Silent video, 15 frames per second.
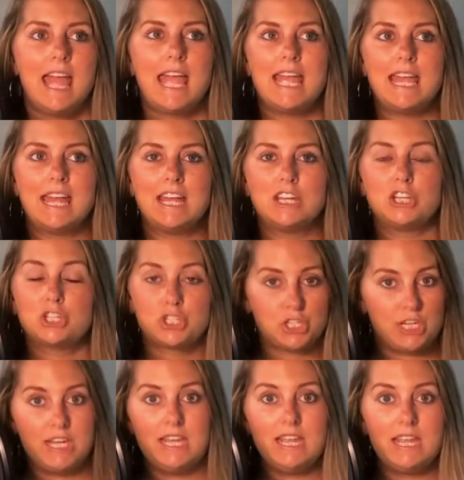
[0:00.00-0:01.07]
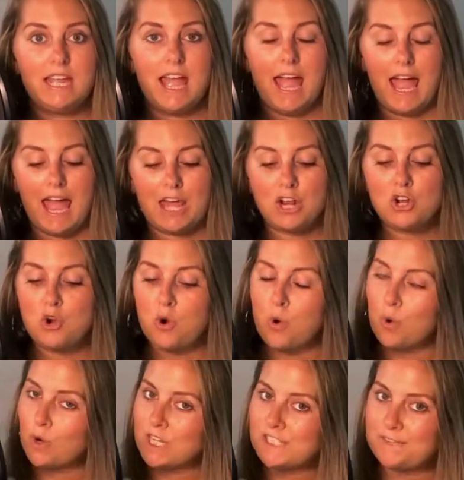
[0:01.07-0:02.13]
And she had a
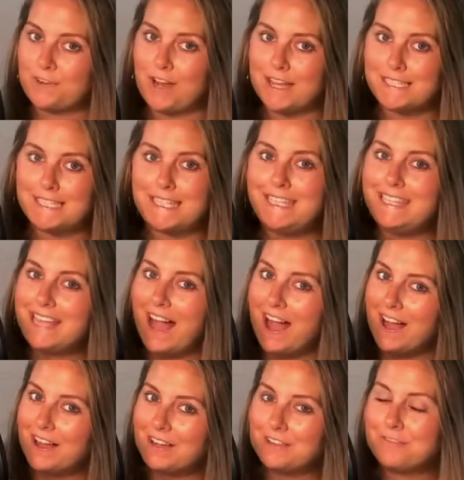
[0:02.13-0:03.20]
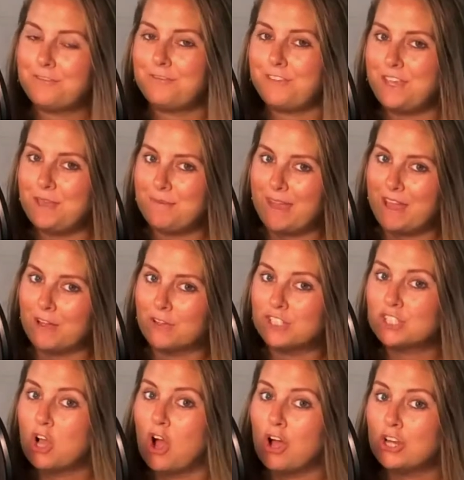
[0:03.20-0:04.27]
course for us young
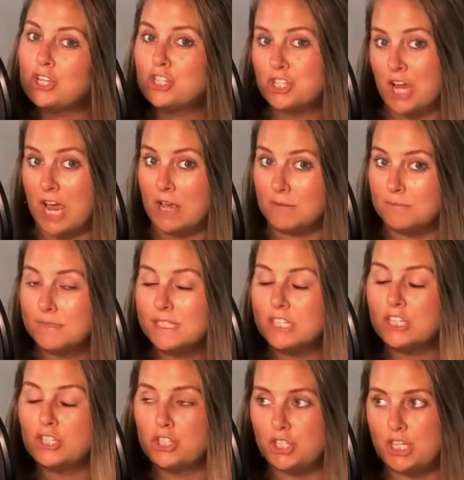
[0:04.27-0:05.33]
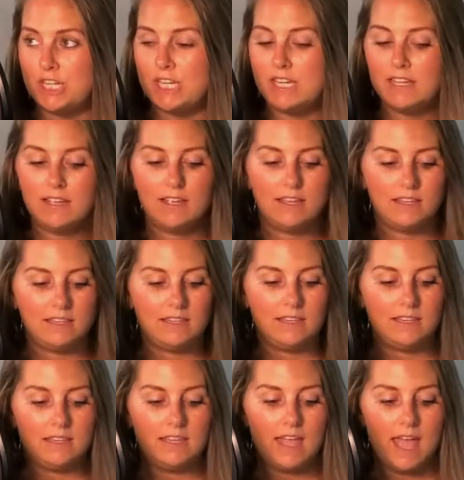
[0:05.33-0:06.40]
females called GEMS,
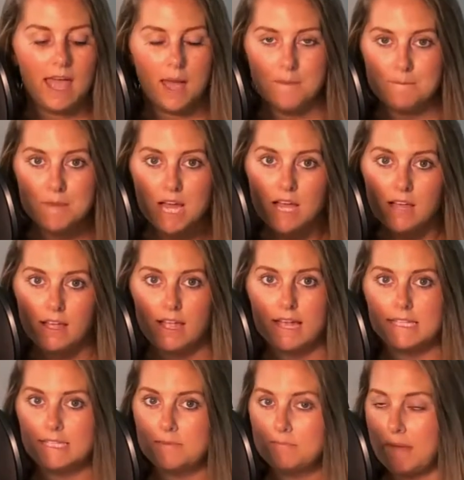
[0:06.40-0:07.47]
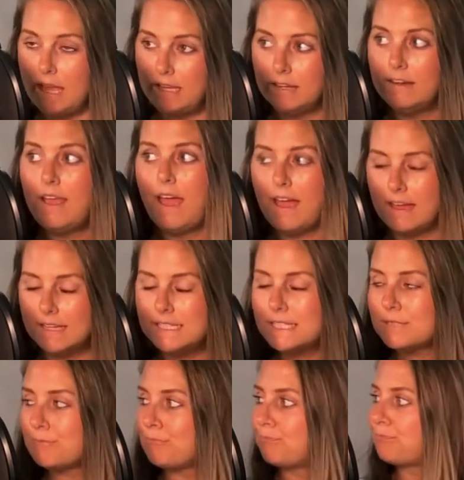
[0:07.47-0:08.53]
GEM, as in Megan, S.